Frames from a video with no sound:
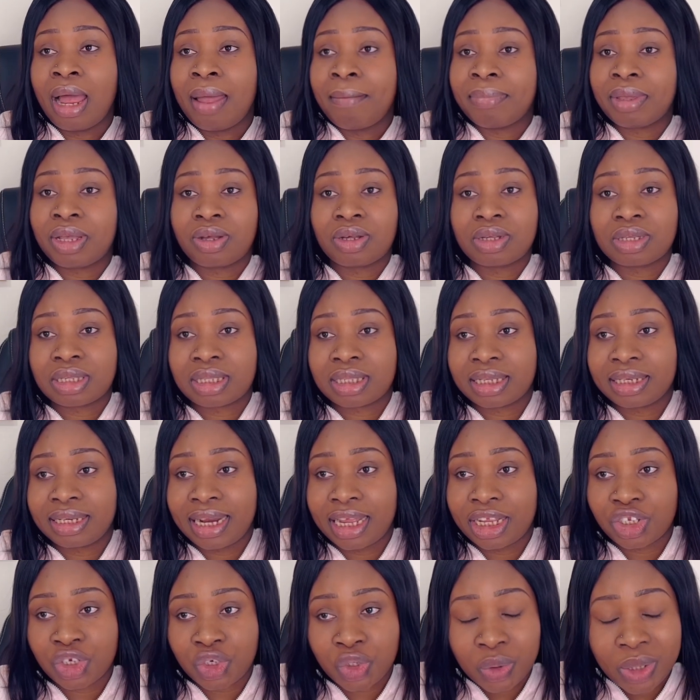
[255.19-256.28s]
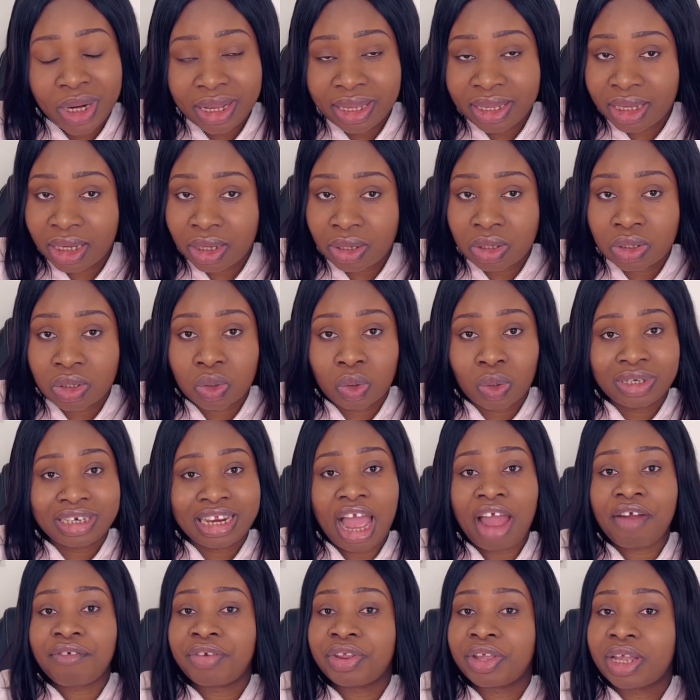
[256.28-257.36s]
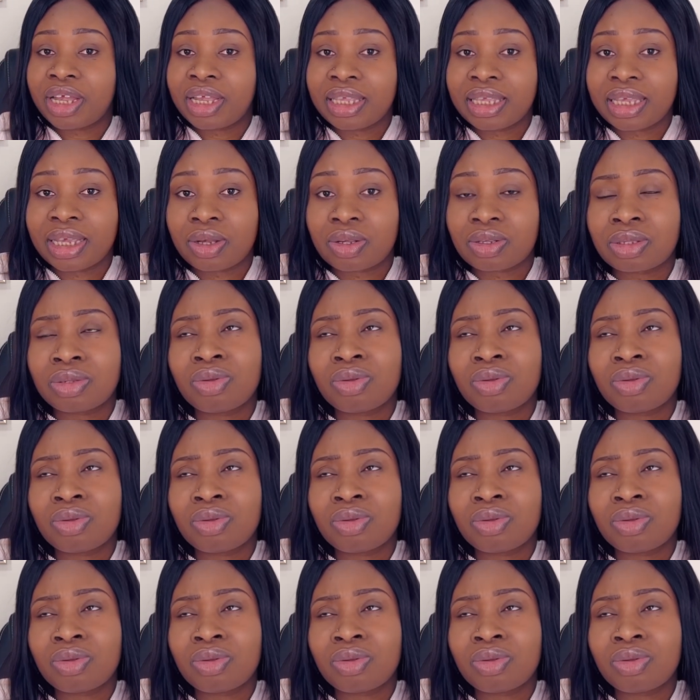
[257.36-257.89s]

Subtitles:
because the Nigerian girls or the African girls.